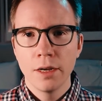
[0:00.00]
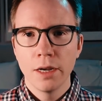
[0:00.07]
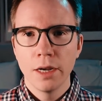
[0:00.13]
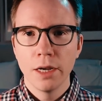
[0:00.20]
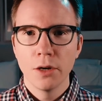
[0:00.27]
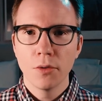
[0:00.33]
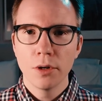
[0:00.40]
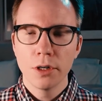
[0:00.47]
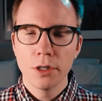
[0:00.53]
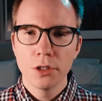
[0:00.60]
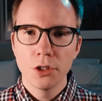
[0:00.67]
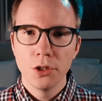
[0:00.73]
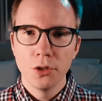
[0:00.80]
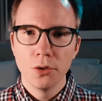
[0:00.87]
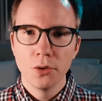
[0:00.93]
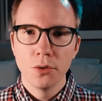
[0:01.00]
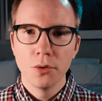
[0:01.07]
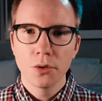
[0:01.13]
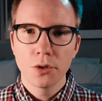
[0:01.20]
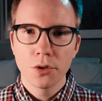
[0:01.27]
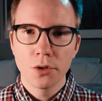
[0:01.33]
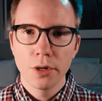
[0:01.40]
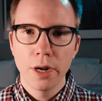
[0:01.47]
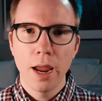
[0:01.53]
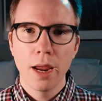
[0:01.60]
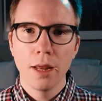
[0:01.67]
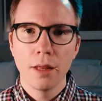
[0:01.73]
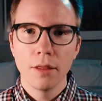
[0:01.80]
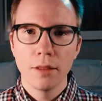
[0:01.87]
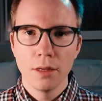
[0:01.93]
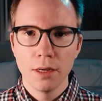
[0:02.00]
in order to create